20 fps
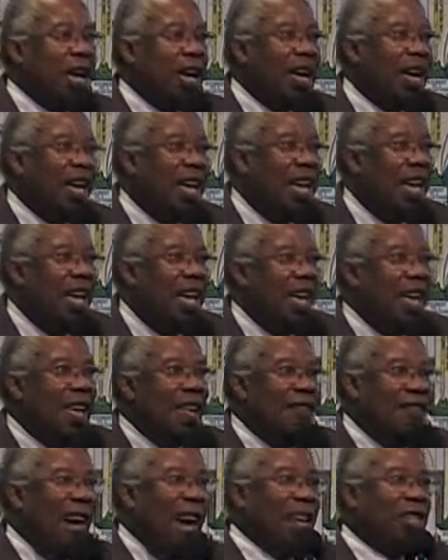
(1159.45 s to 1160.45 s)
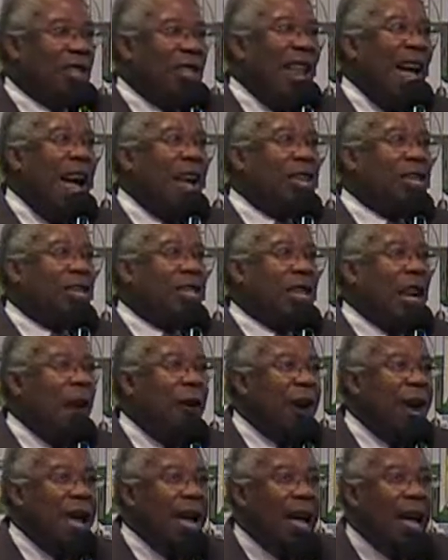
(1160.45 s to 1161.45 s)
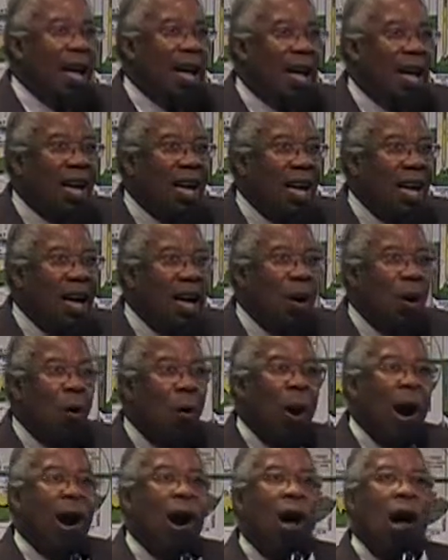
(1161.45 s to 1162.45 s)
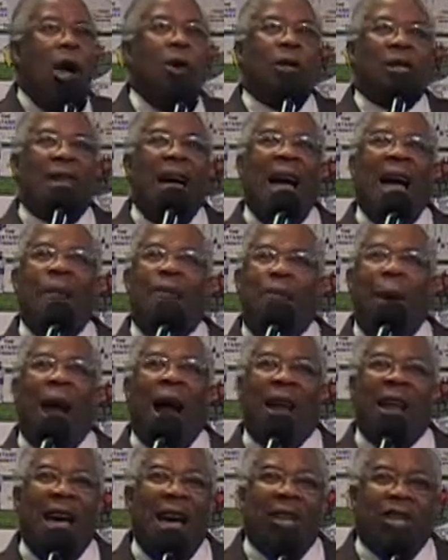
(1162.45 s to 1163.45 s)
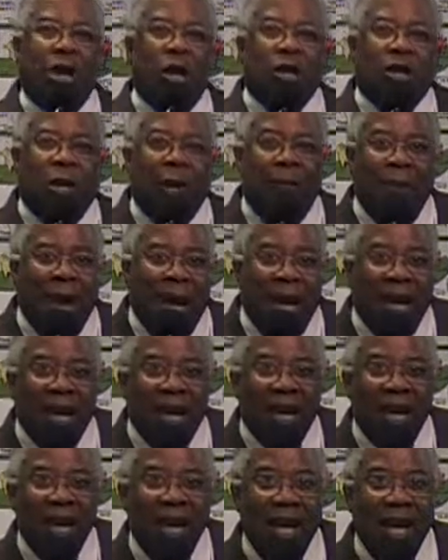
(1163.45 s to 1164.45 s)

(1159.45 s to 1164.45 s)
Amen. That's not Syria, where old-time paradise used to be.